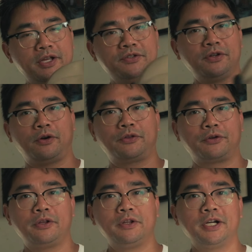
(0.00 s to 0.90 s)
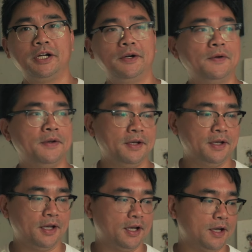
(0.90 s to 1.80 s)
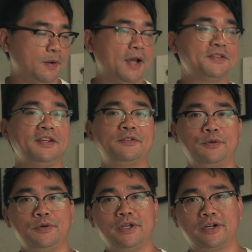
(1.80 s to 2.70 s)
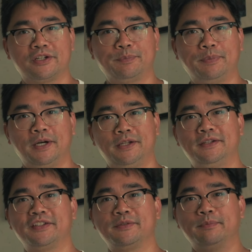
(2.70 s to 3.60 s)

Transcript: inch or 30 liter. I say 2 years, but this is